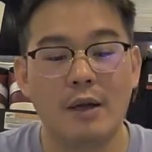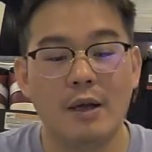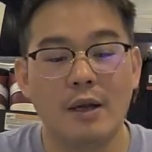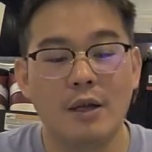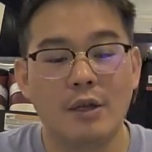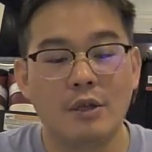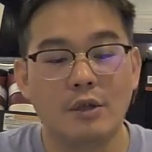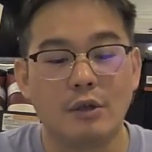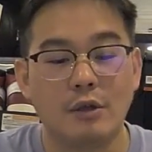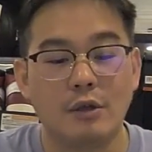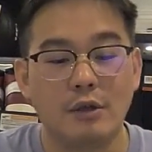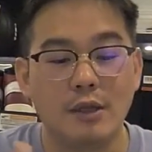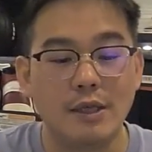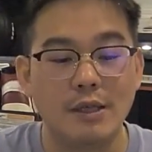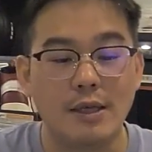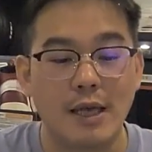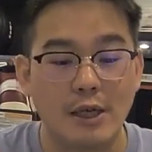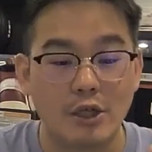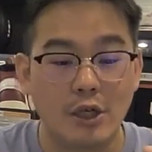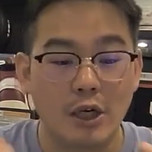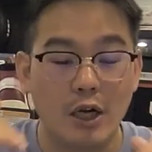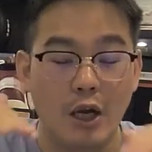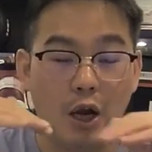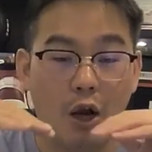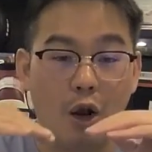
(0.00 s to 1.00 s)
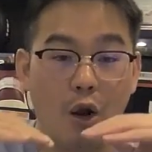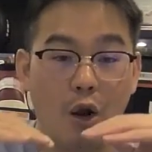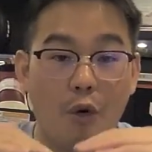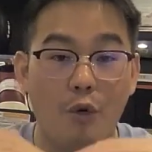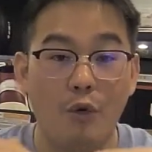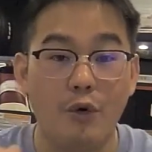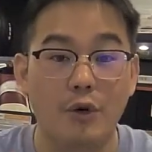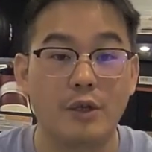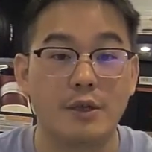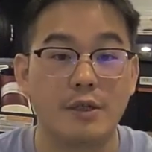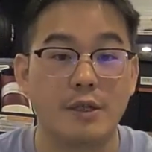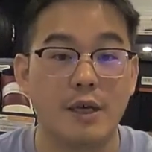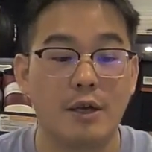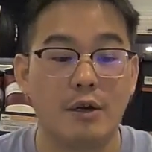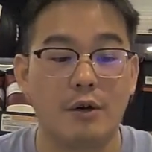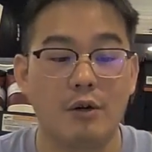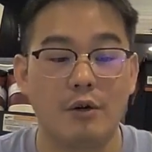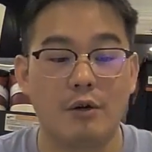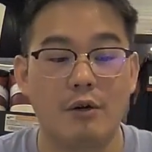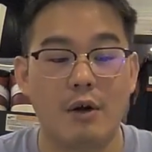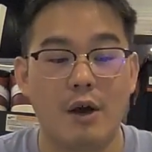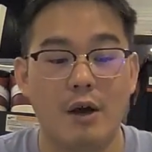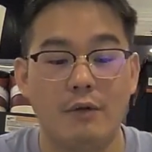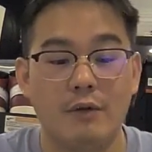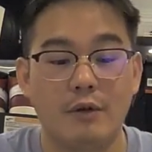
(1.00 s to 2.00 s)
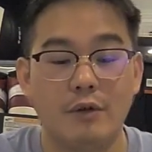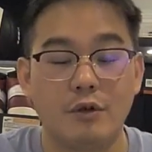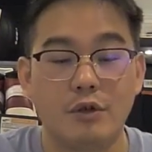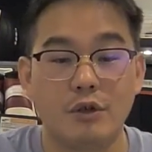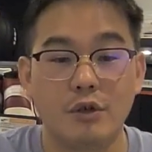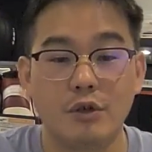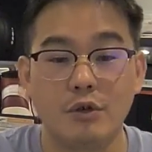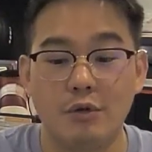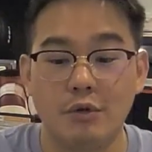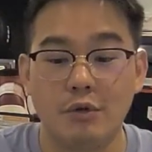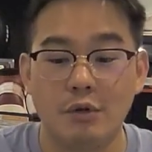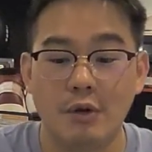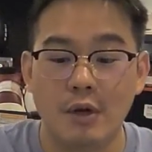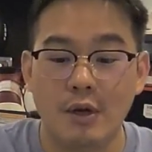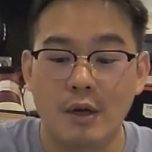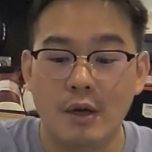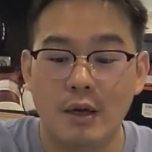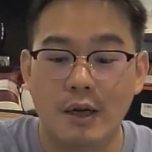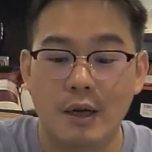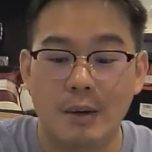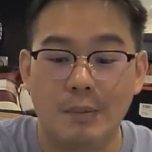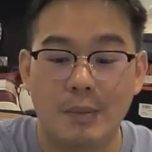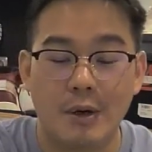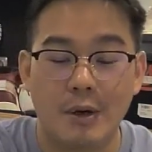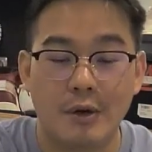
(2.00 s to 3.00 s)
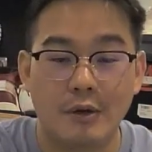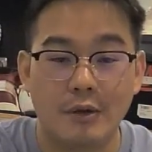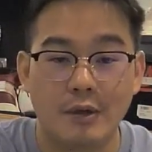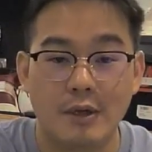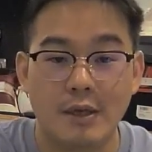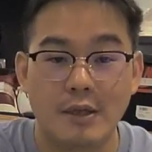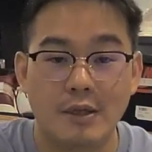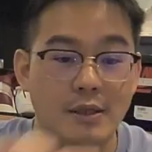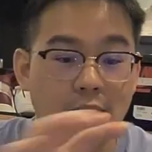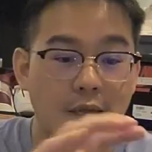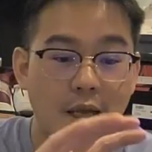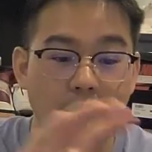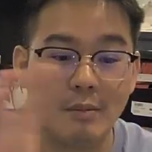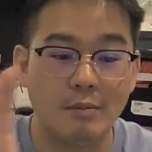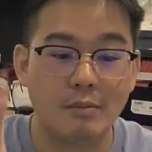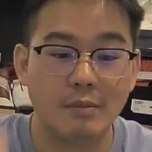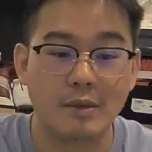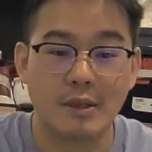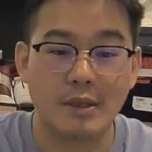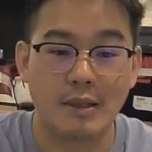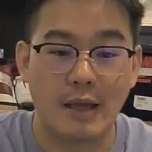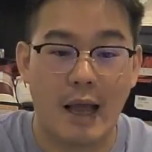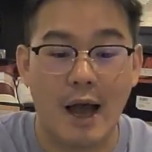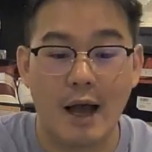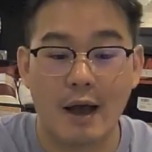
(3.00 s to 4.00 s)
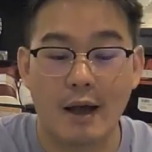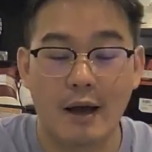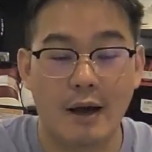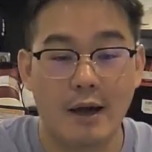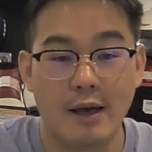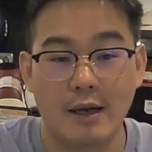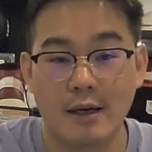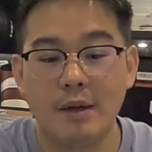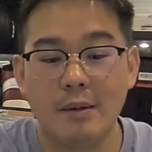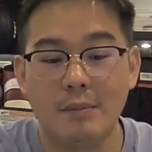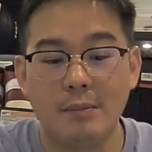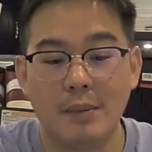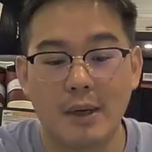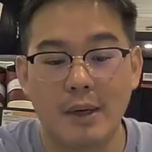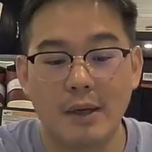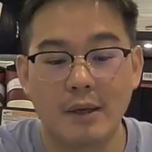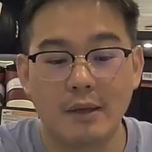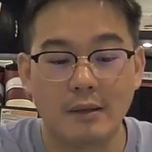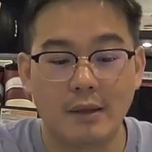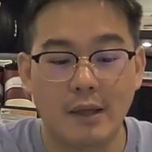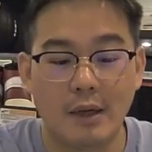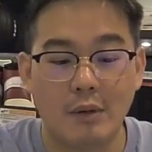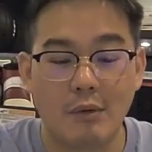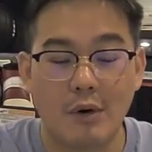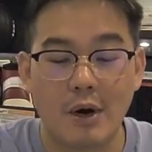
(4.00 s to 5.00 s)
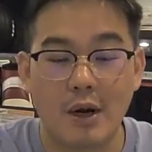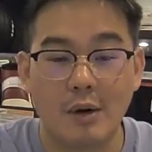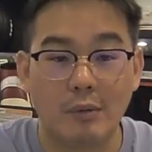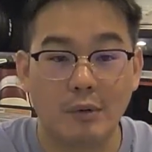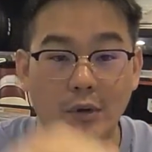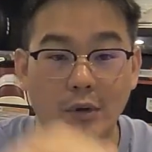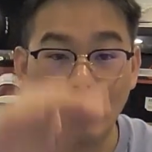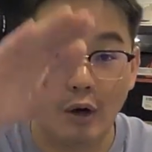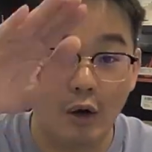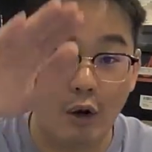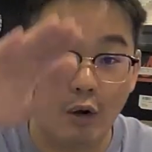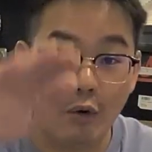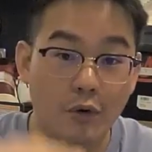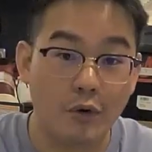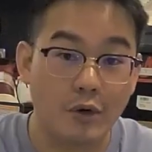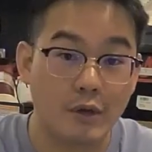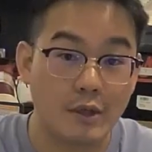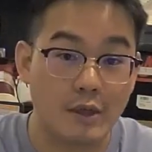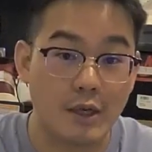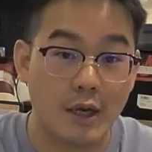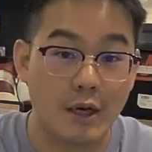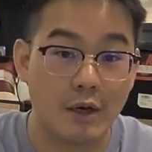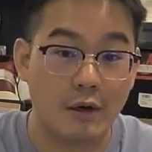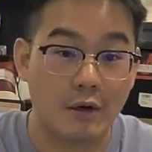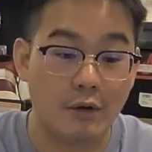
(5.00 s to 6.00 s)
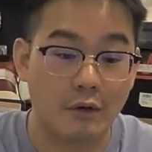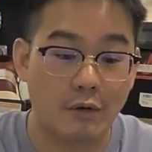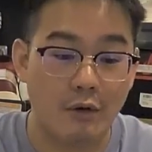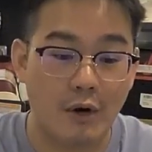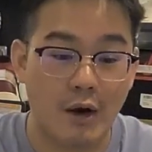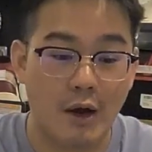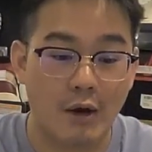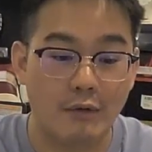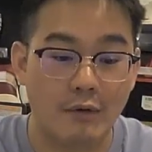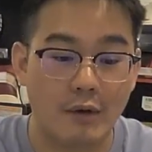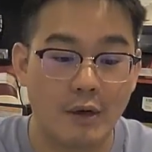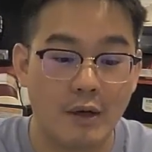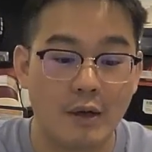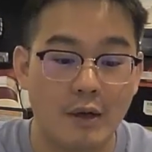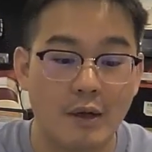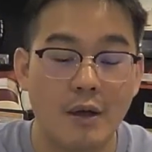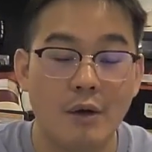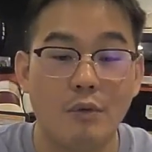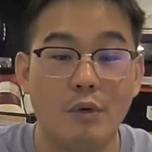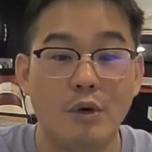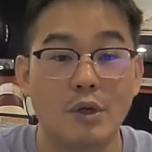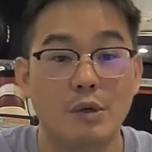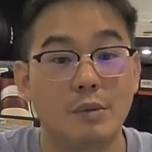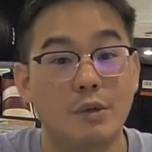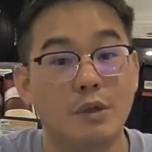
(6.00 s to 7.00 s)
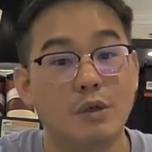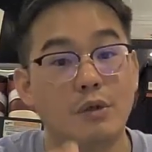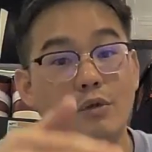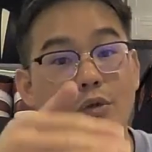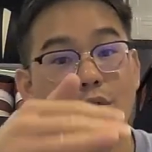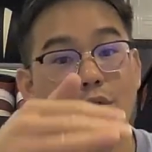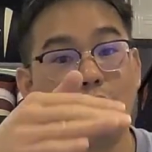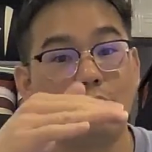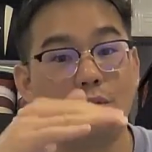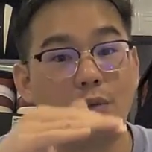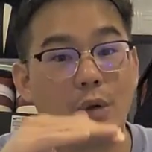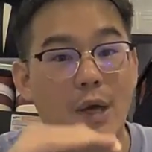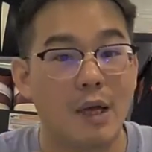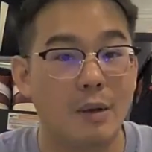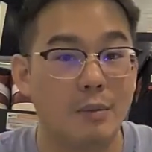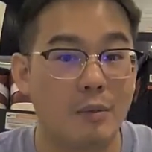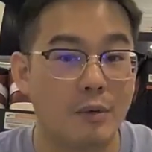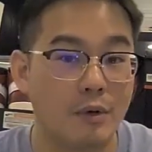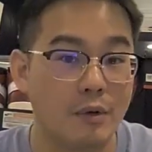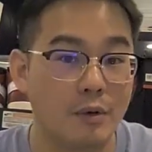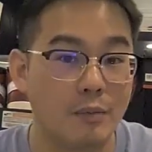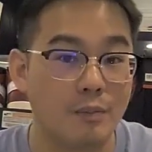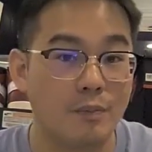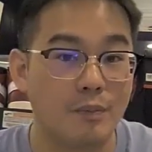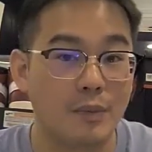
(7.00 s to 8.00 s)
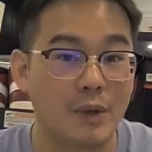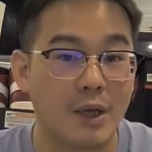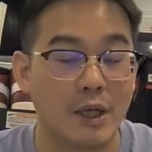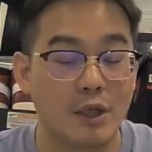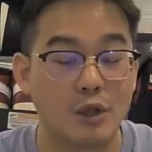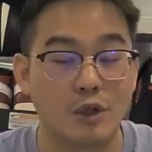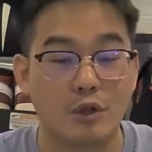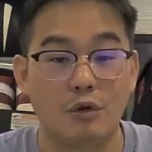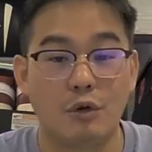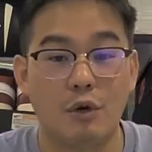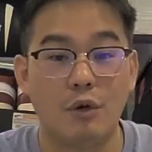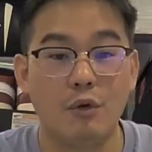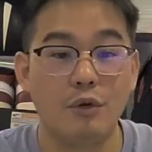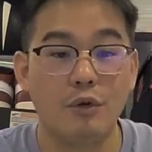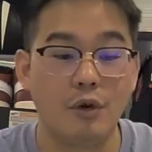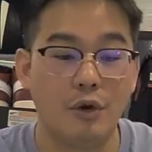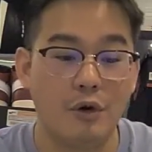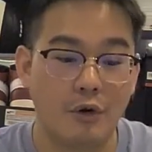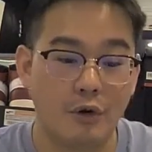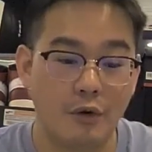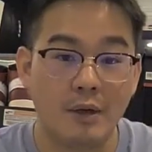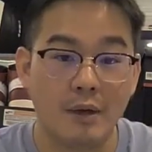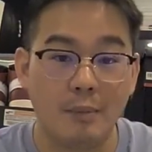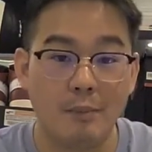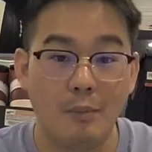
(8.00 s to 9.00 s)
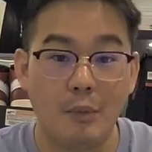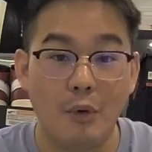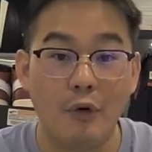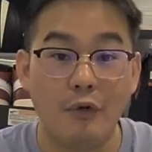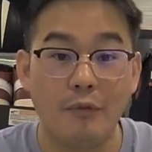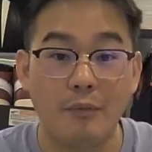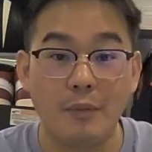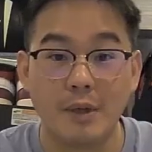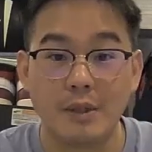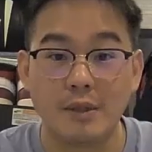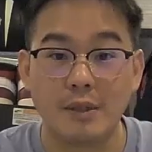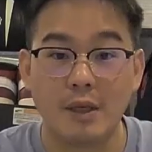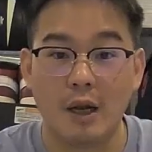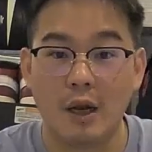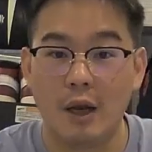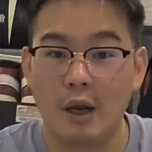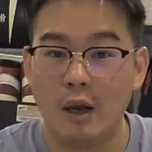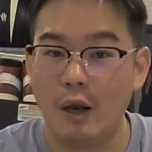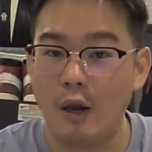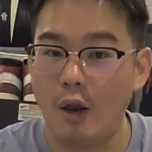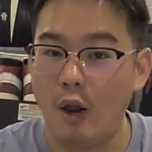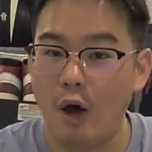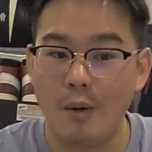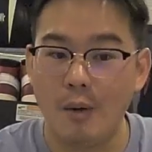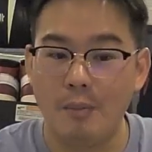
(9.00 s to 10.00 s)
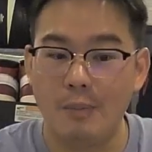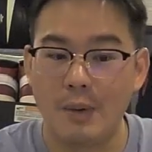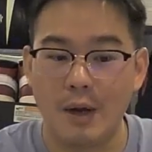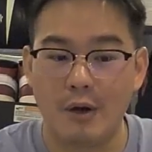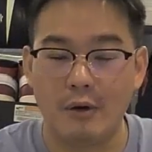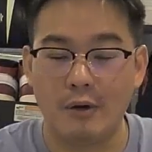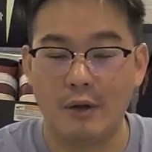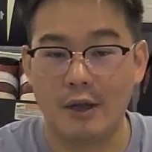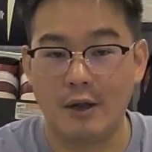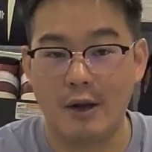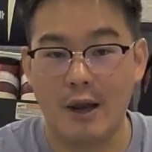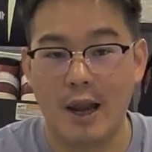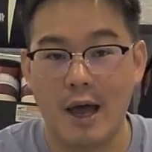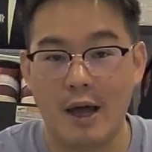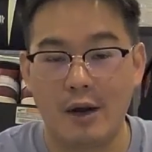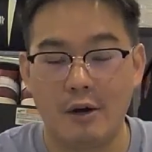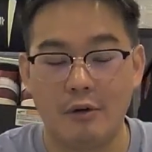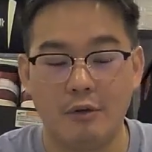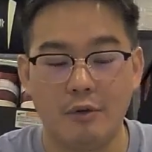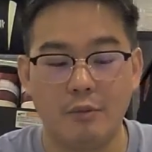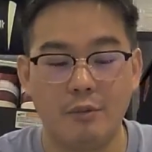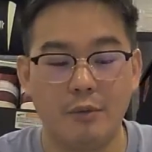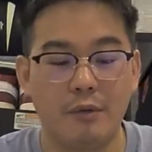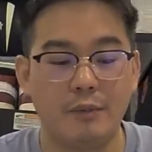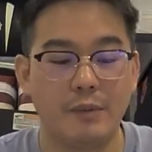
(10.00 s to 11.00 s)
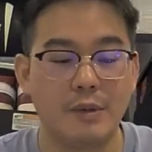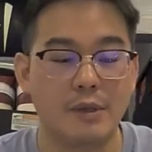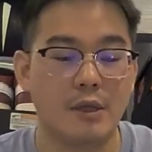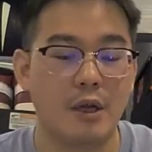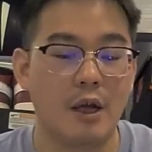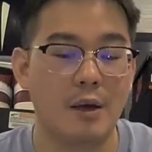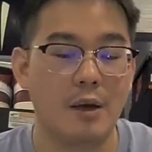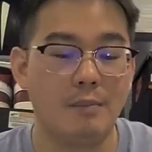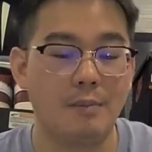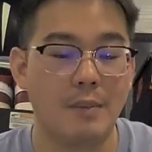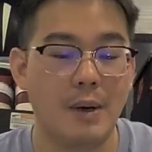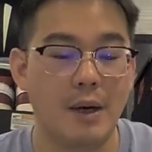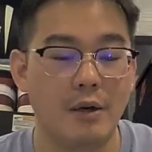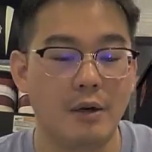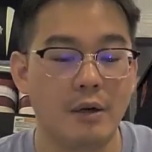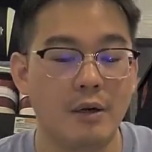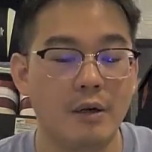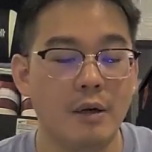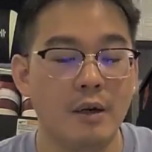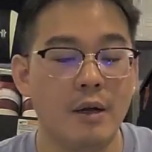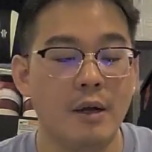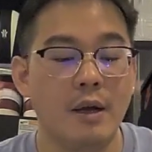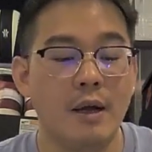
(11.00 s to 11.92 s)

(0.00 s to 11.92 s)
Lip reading: So this actually lowered the center of gravity of the shoe. Compared to this same stack height, but they were able to lower the center of gravity, which means you're able to control your movements a lot better, the lateral movements a lot better.